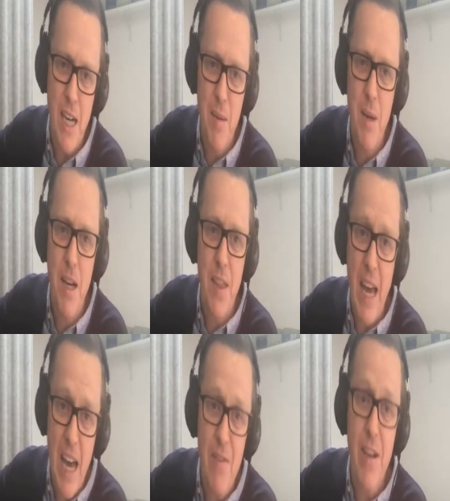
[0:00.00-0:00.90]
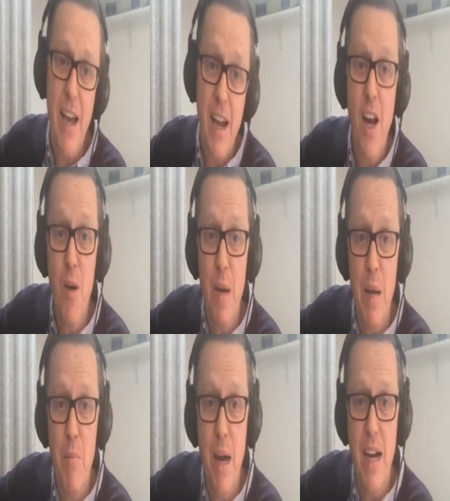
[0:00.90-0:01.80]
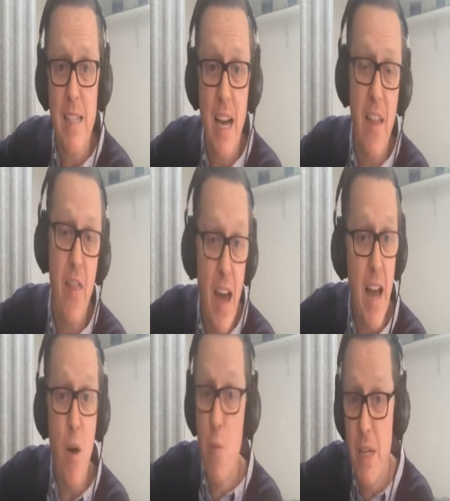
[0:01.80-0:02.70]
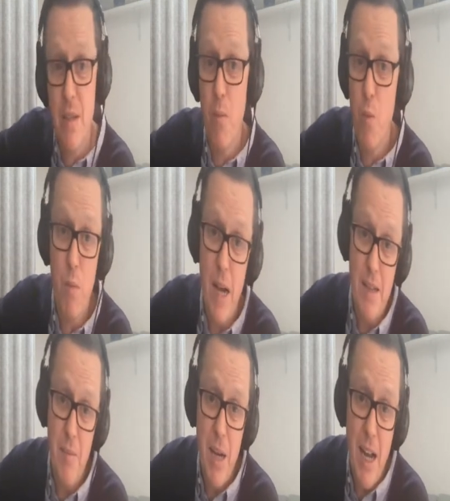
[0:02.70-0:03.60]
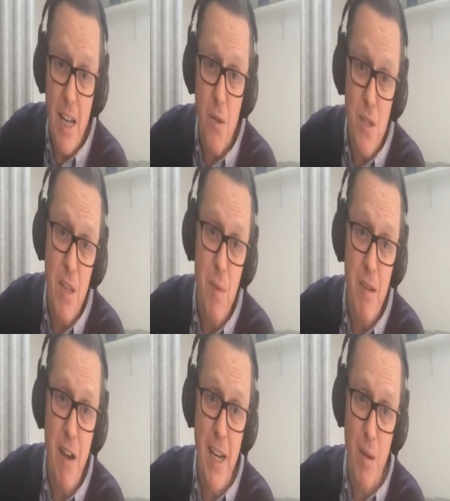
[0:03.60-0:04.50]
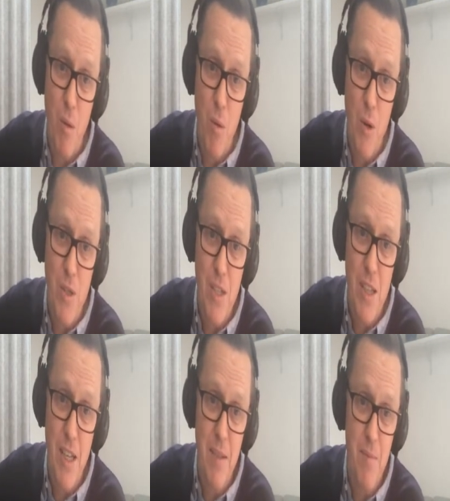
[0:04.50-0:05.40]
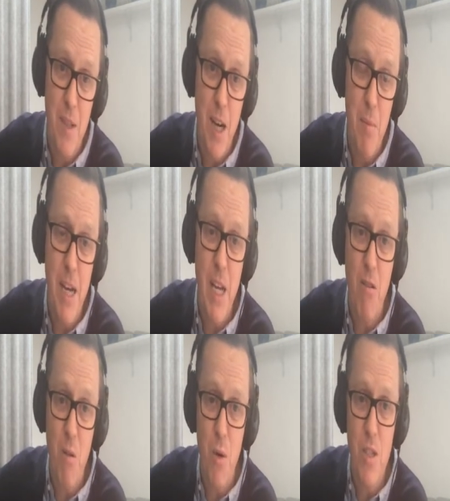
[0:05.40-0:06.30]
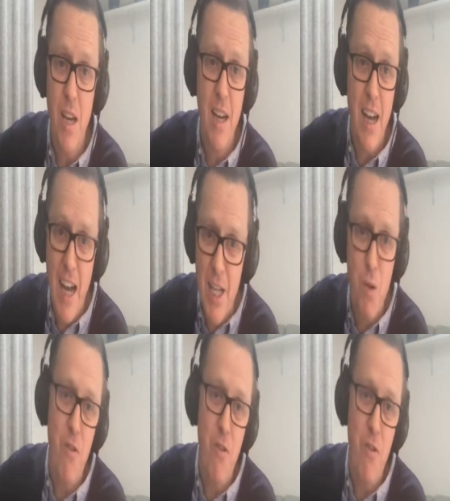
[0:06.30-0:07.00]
time. They're having a global impact. I go to the big radio awards and the, you know, media awards, and you